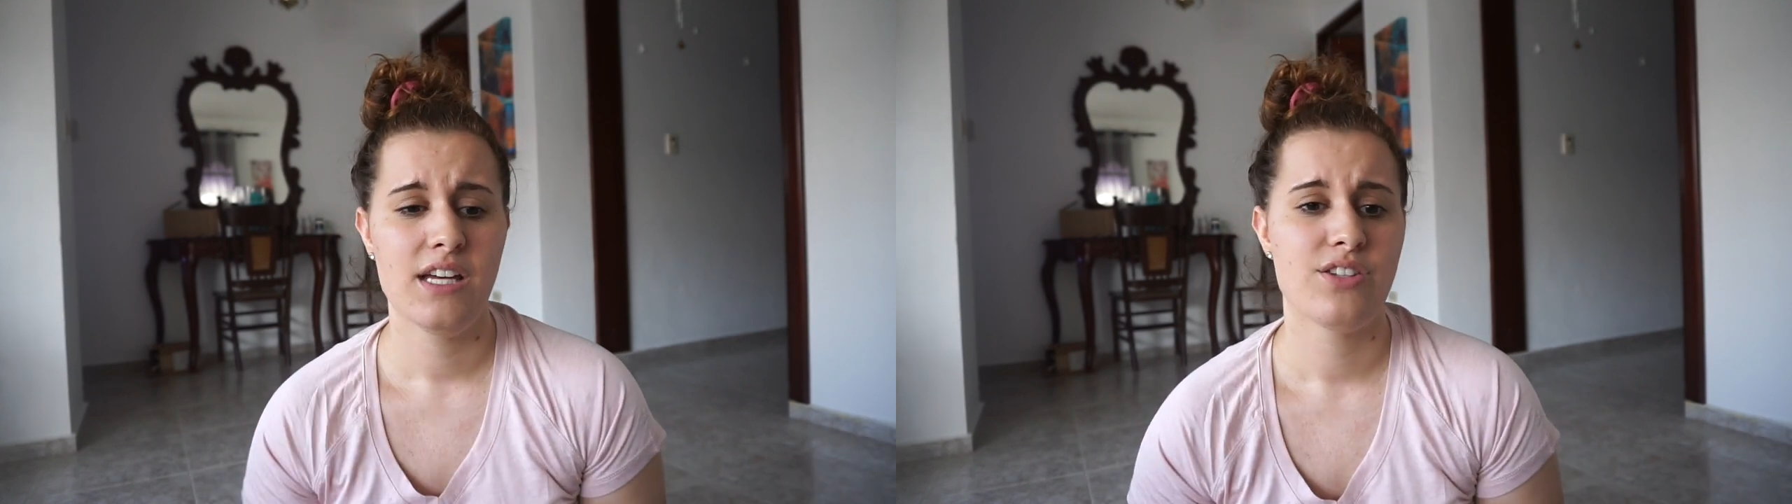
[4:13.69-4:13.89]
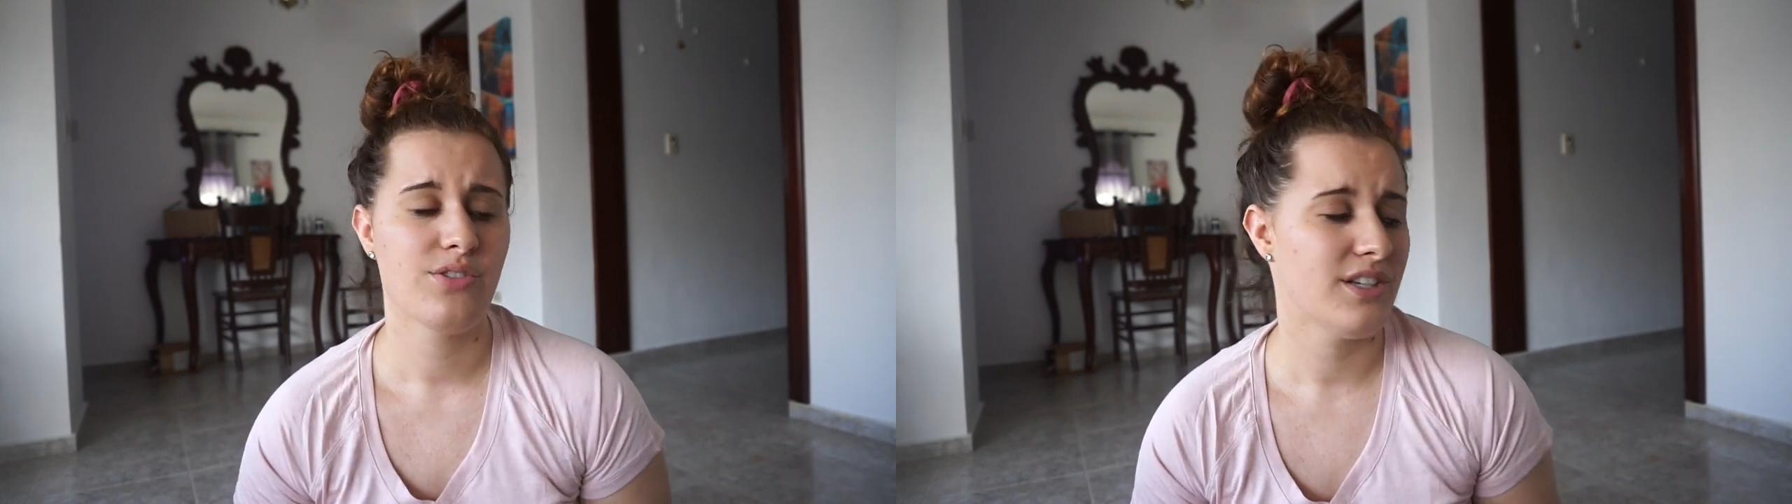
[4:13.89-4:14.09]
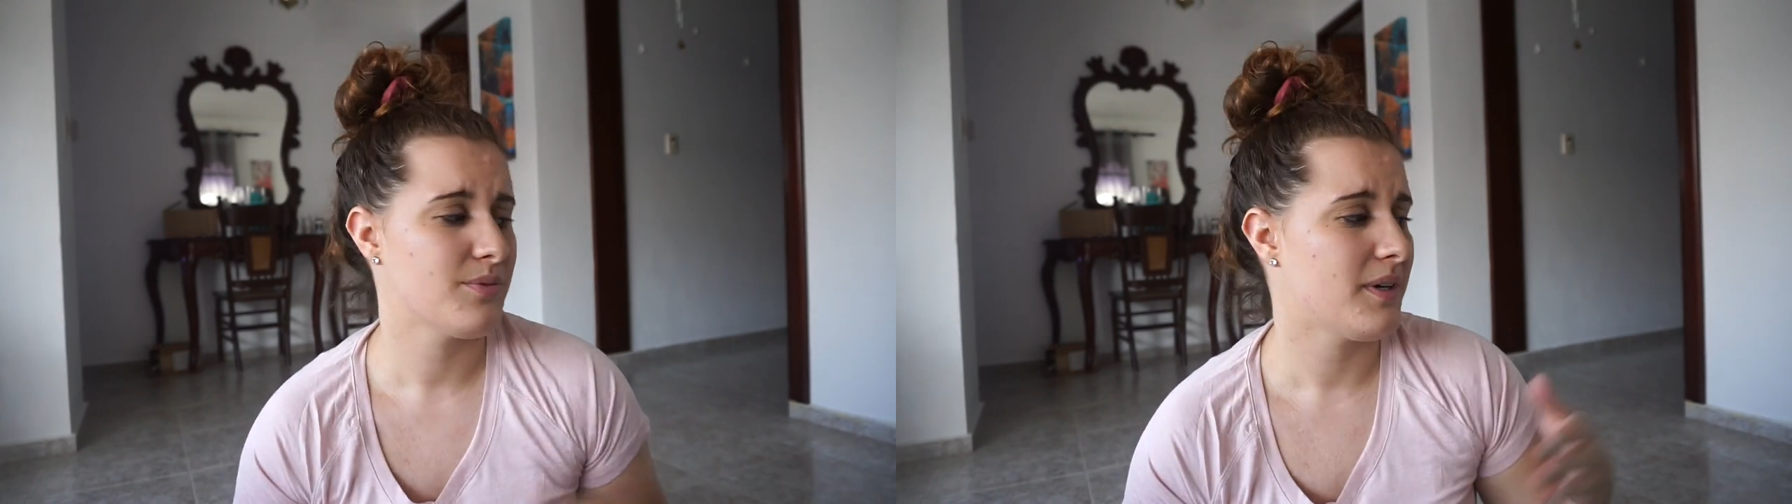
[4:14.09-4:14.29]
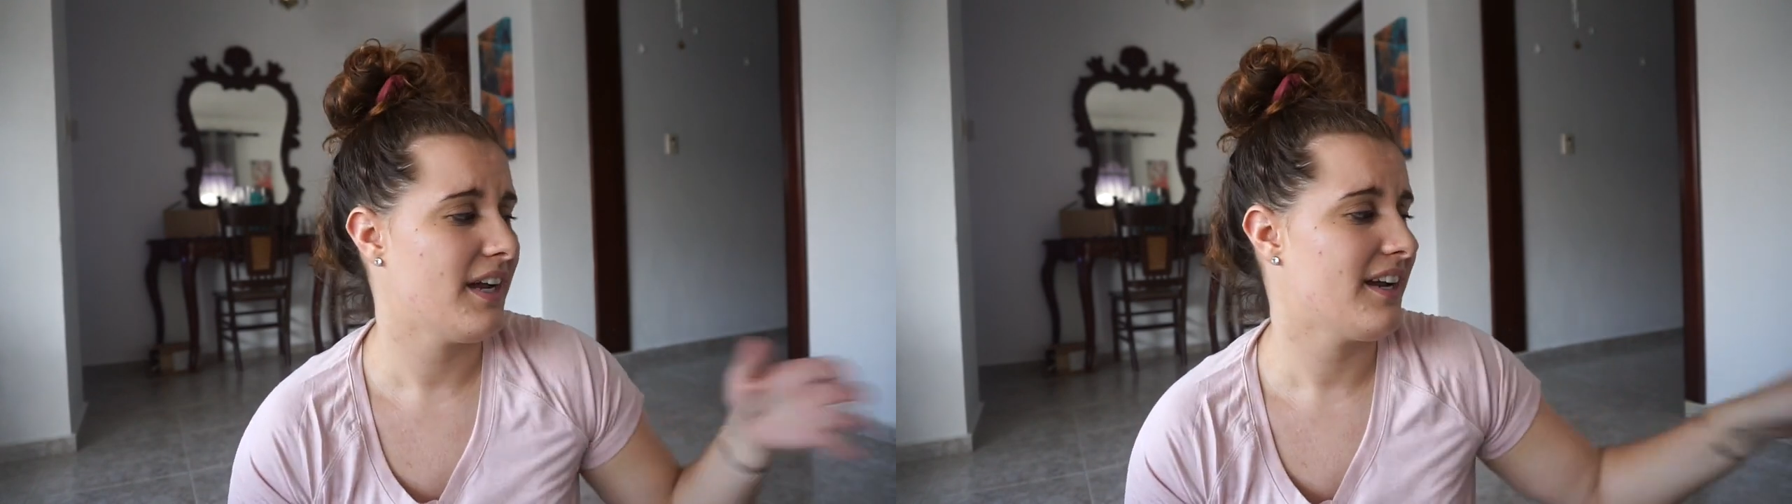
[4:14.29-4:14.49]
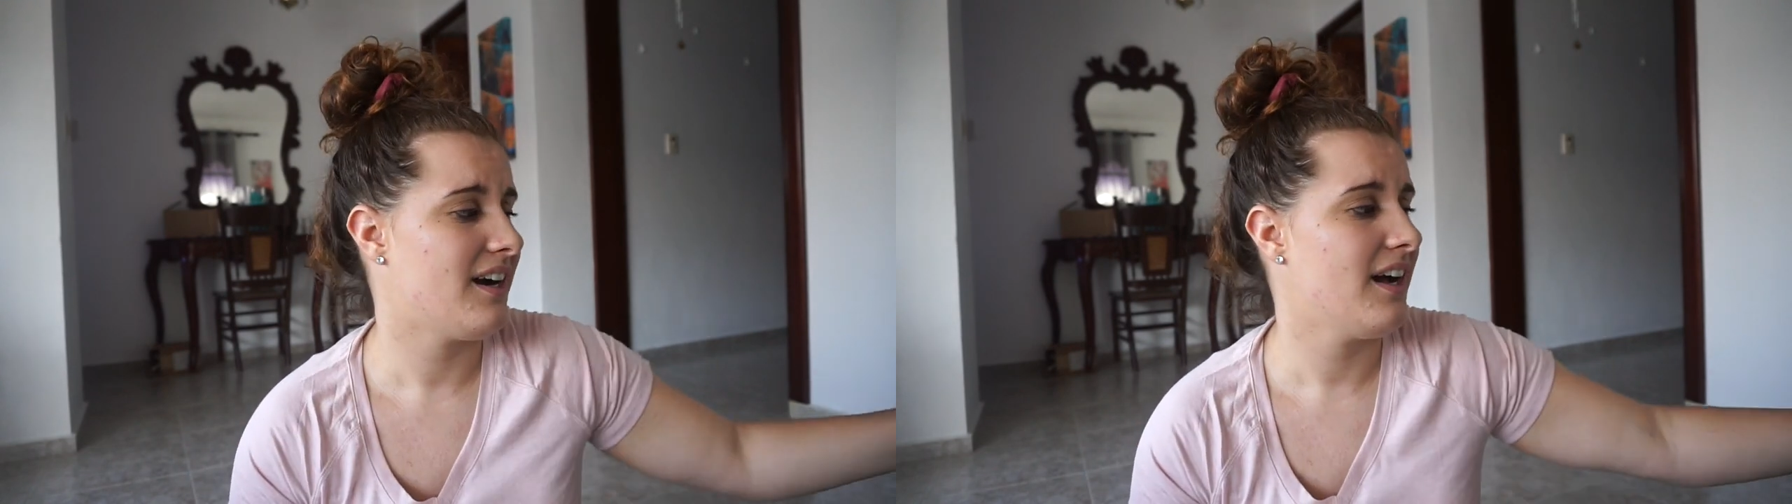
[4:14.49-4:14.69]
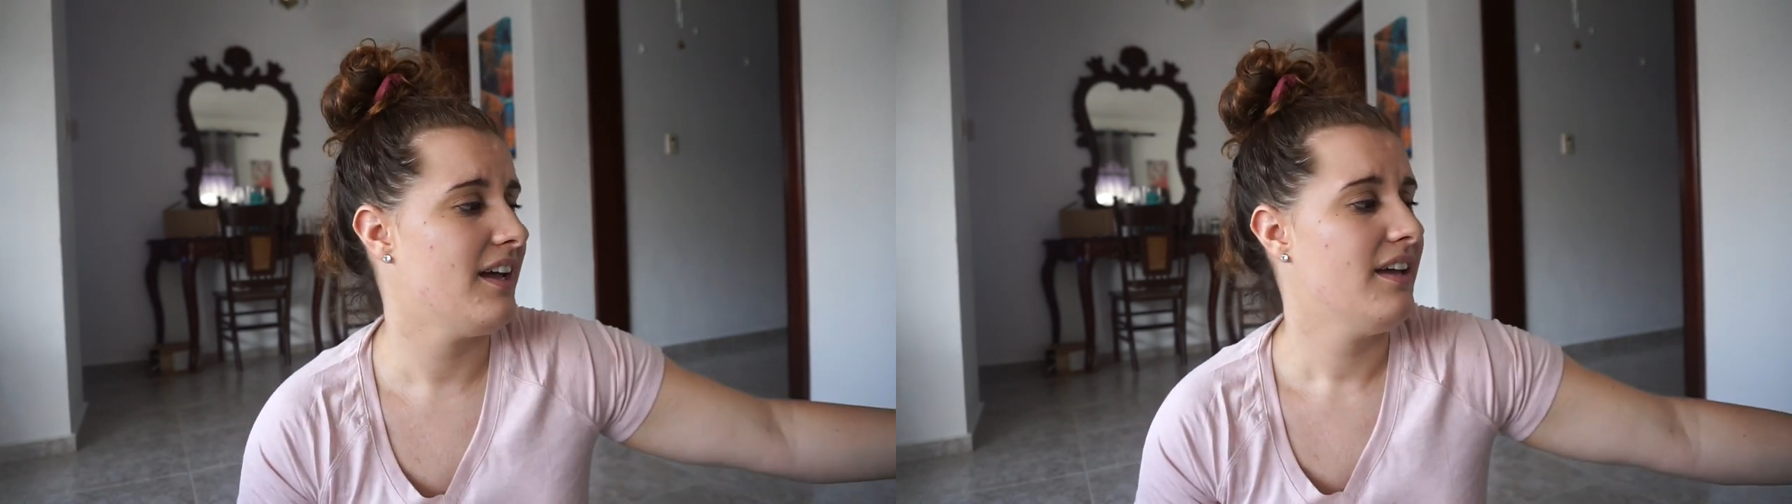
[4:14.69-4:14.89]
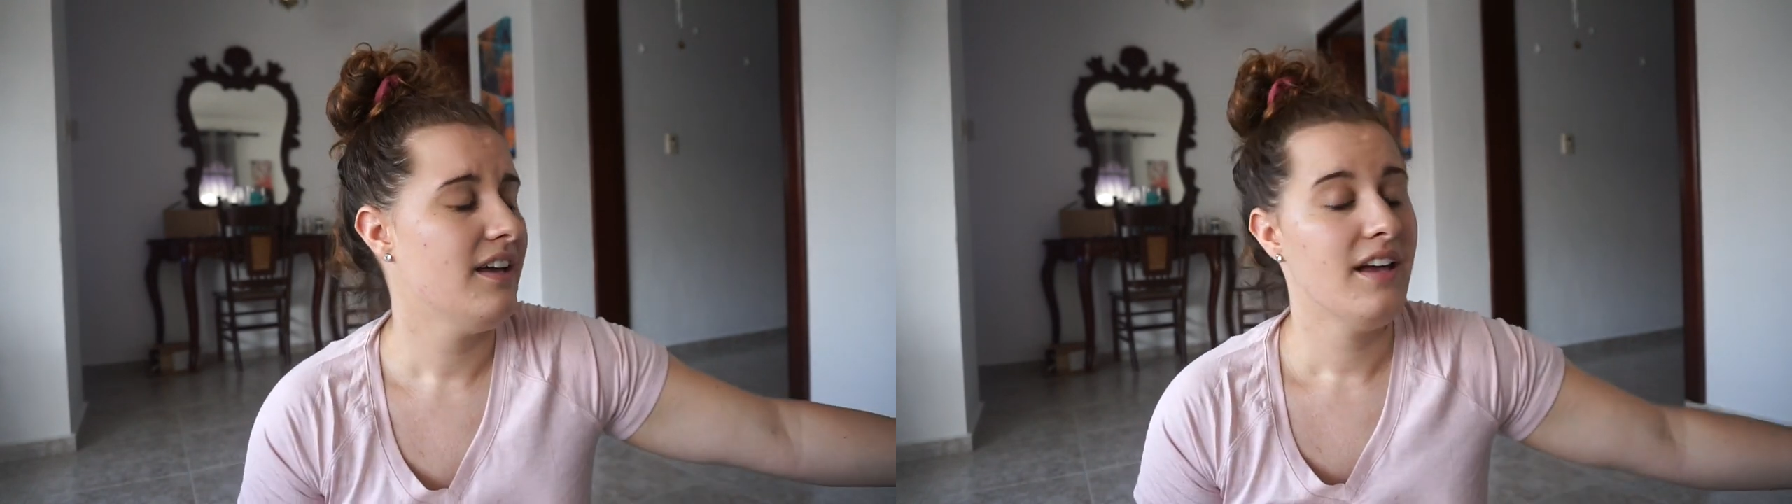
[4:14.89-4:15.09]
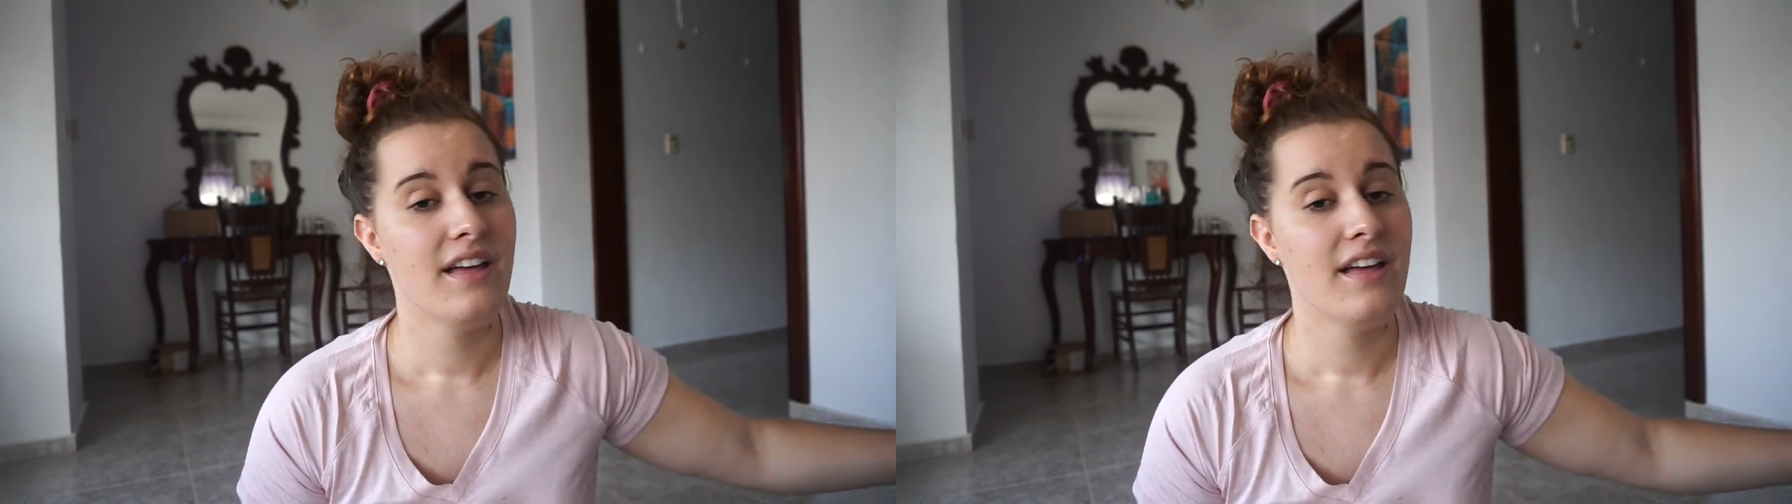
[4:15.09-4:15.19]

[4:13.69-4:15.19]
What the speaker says: So that's why I got